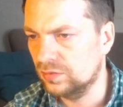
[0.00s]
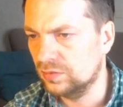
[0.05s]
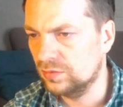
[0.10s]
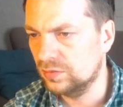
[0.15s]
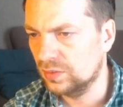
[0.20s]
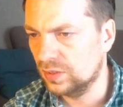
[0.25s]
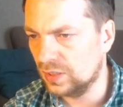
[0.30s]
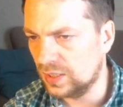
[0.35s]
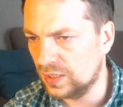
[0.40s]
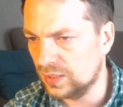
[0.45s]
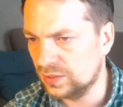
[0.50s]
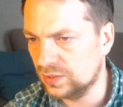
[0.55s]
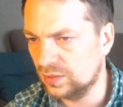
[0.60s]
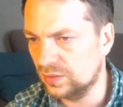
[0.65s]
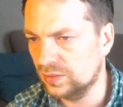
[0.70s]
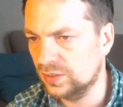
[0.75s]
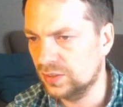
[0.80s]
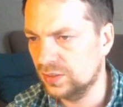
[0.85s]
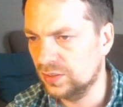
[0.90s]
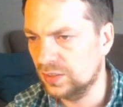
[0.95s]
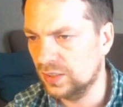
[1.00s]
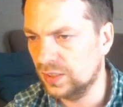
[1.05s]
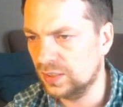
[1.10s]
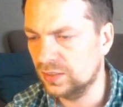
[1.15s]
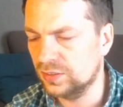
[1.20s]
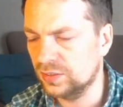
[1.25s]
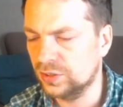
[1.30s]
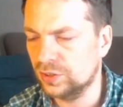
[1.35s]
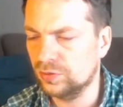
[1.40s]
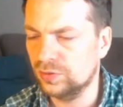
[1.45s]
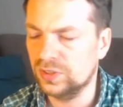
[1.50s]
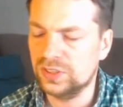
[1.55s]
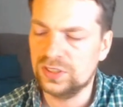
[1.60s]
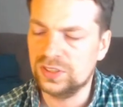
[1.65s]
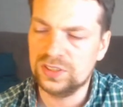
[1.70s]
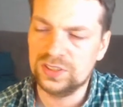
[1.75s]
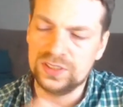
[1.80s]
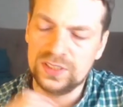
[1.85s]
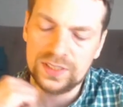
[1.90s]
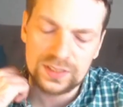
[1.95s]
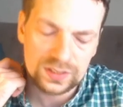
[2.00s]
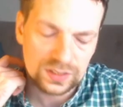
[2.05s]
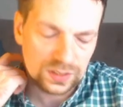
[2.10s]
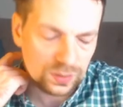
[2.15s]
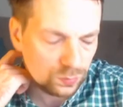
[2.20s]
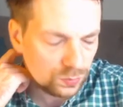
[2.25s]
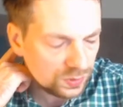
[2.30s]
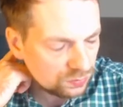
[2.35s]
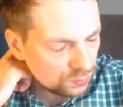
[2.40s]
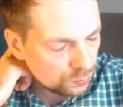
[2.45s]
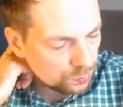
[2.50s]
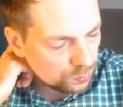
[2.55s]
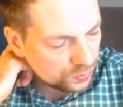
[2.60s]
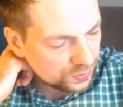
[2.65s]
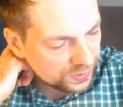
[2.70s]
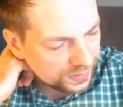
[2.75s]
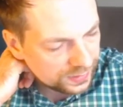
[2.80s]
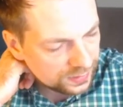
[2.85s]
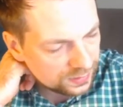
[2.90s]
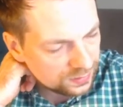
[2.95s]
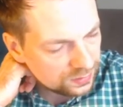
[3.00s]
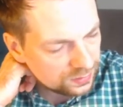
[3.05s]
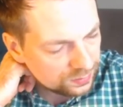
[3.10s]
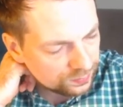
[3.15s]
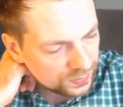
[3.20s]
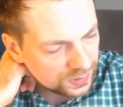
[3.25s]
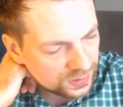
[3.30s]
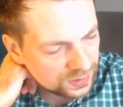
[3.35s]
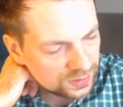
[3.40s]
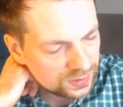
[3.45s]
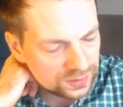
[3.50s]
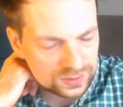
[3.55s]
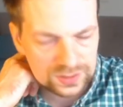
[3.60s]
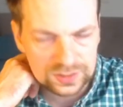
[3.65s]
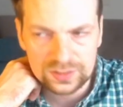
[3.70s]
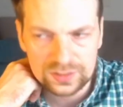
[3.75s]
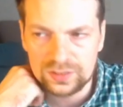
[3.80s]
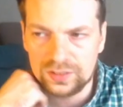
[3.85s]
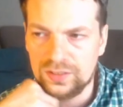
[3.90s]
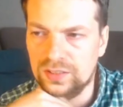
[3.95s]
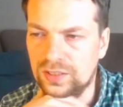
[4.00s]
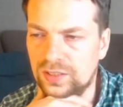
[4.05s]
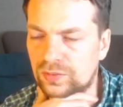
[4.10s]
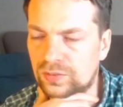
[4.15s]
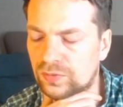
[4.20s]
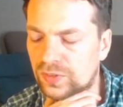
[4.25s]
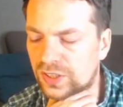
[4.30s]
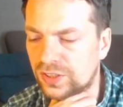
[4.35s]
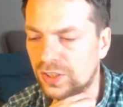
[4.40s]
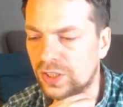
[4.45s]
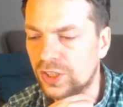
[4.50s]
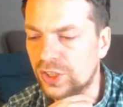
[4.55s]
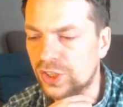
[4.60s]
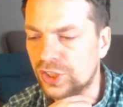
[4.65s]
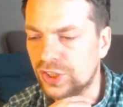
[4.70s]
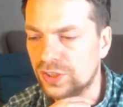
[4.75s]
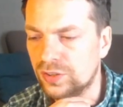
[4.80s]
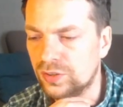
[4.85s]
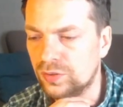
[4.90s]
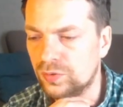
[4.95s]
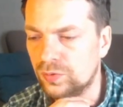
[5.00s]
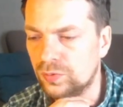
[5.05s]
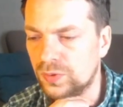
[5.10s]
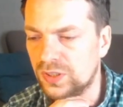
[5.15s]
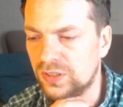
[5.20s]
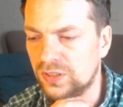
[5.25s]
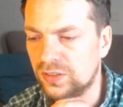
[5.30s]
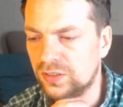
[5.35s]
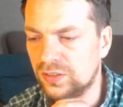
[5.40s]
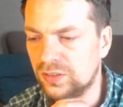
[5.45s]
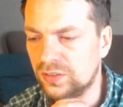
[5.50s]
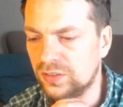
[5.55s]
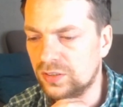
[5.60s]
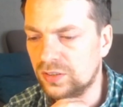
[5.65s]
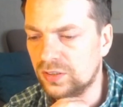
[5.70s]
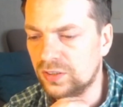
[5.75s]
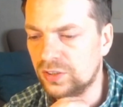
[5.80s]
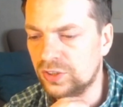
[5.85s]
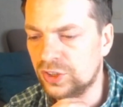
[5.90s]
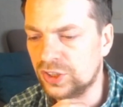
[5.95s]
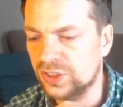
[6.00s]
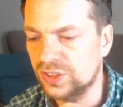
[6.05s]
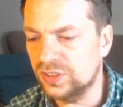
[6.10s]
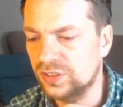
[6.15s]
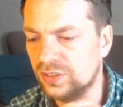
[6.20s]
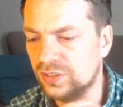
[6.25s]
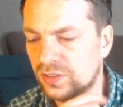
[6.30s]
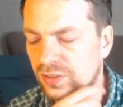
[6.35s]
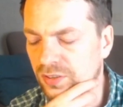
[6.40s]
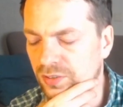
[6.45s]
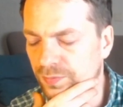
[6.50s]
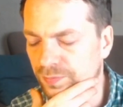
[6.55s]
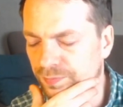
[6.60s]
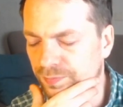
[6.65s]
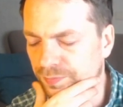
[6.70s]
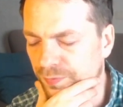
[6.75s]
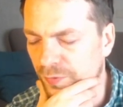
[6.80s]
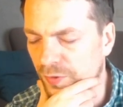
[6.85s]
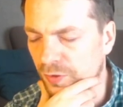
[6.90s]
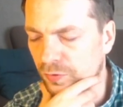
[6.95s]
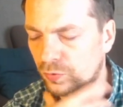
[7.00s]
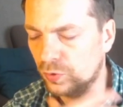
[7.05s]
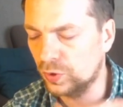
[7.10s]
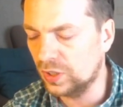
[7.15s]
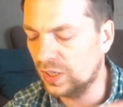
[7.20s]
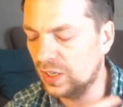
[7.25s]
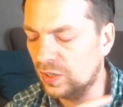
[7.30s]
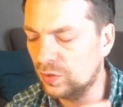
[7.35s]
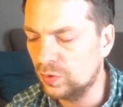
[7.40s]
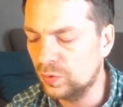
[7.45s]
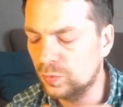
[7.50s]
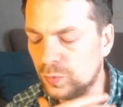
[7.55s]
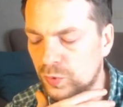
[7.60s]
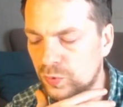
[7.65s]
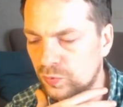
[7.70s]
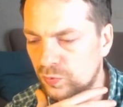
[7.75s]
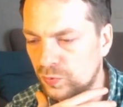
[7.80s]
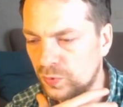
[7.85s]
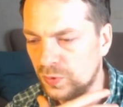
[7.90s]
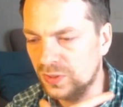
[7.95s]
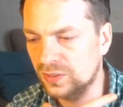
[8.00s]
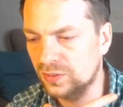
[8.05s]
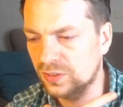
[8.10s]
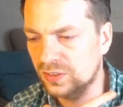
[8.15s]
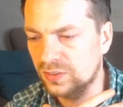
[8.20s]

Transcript: castles. Yeah, so this is the idea. When we're playing against a variation, we just, for our move, we